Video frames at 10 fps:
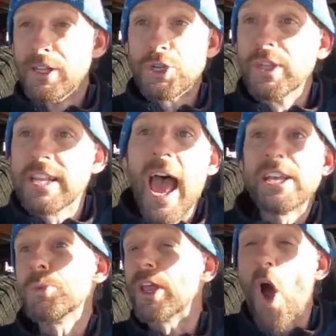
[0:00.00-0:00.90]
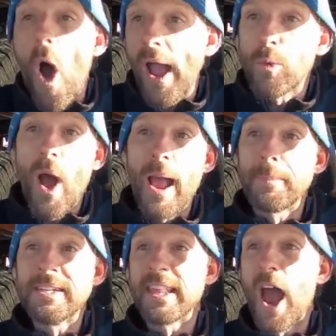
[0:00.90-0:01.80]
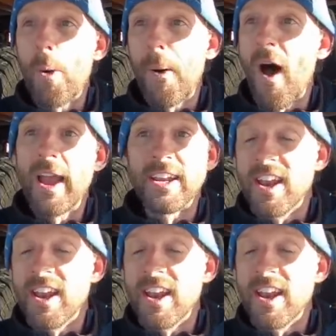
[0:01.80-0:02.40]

During the days, we can hike way up into the alpine